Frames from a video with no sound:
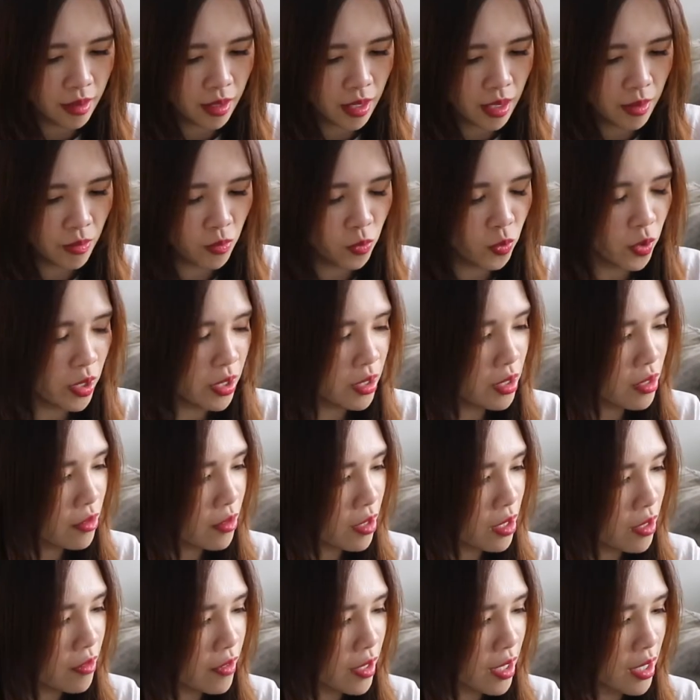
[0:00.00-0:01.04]
I'm
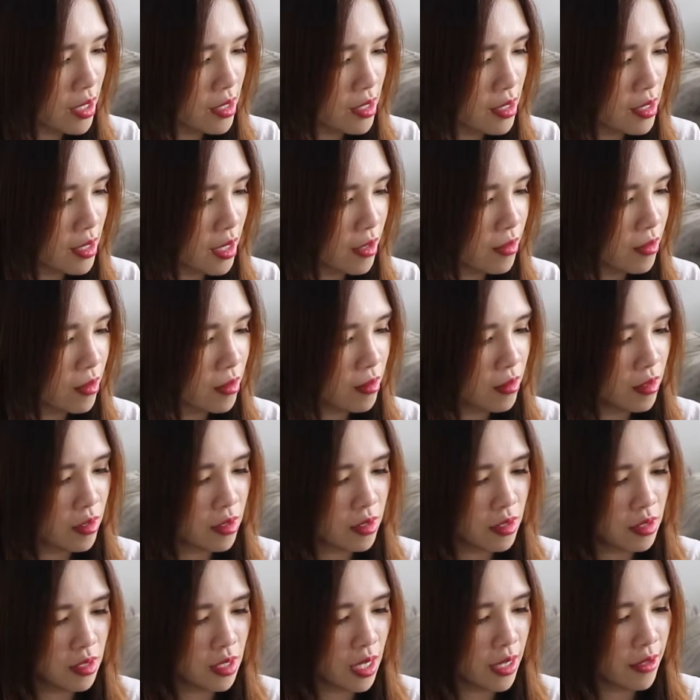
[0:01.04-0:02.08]
wondering if I can
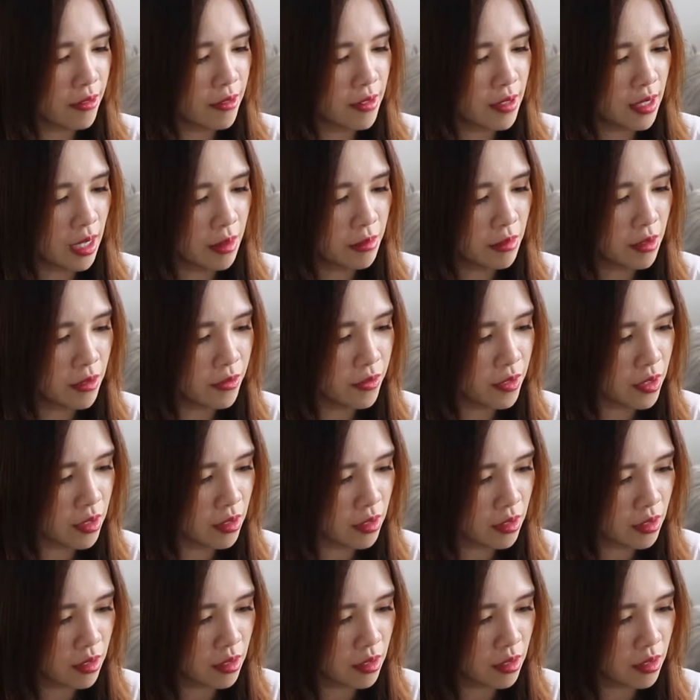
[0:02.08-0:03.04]
save some of the